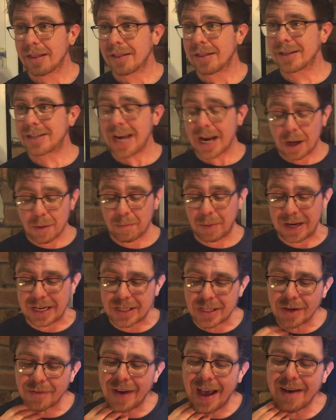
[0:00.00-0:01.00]
The second
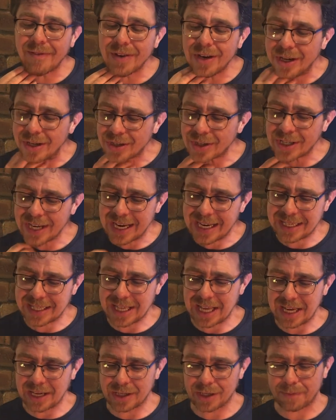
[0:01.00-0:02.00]
piece of evidence is
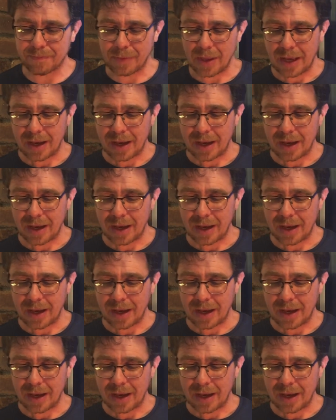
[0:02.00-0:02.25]
this.